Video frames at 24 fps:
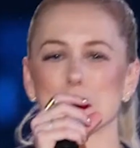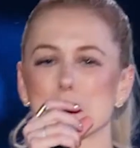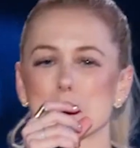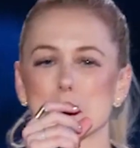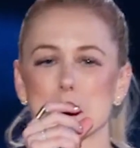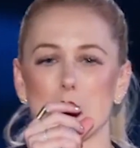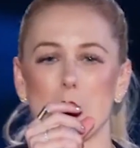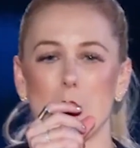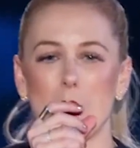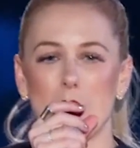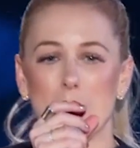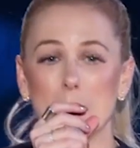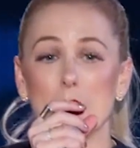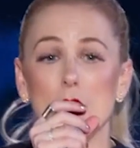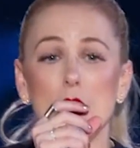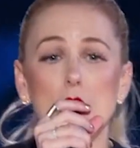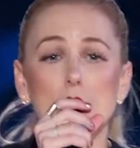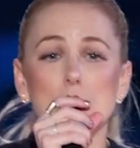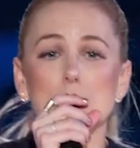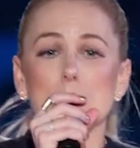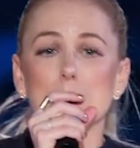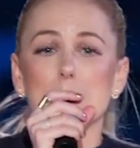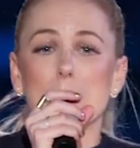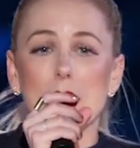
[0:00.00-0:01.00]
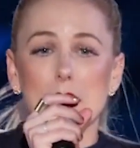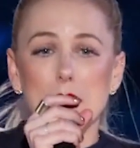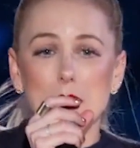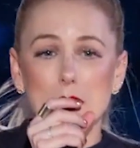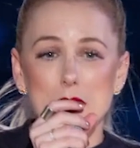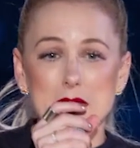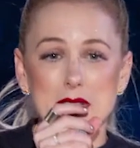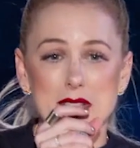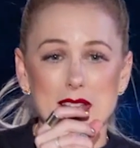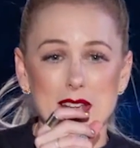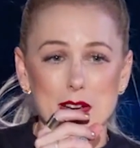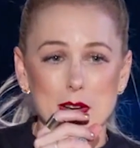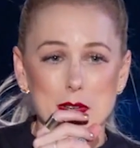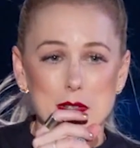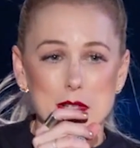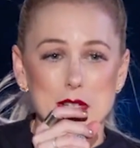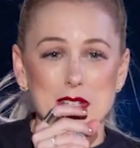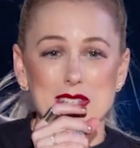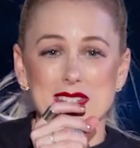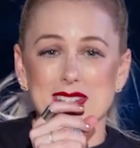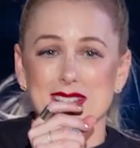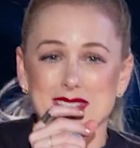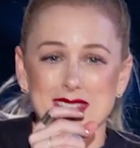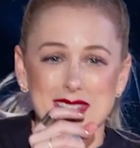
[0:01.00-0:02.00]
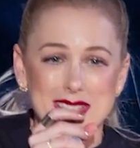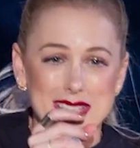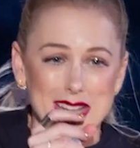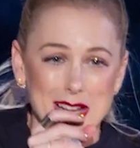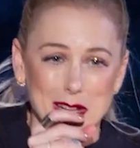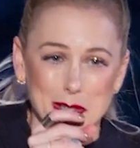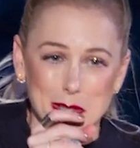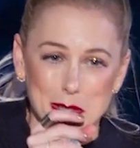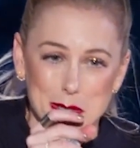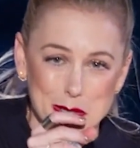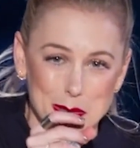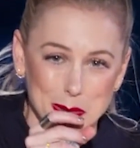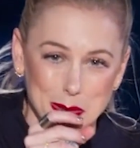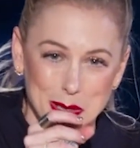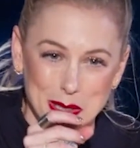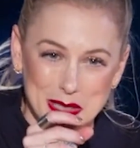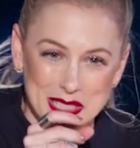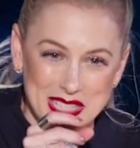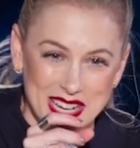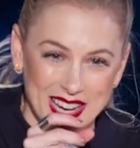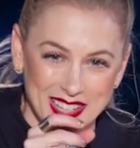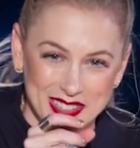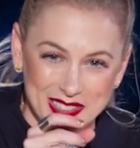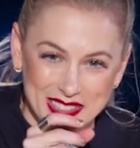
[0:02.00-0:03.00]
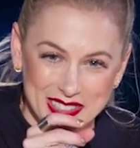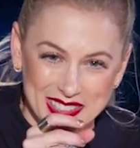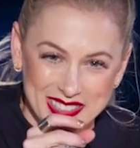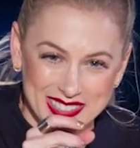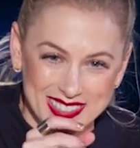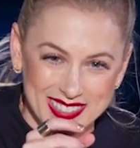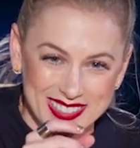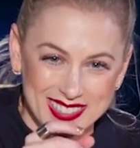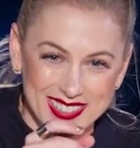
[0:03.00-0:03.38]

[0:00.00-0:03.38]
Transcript: You show up. Your mother's there. She doesn't tell you look tired.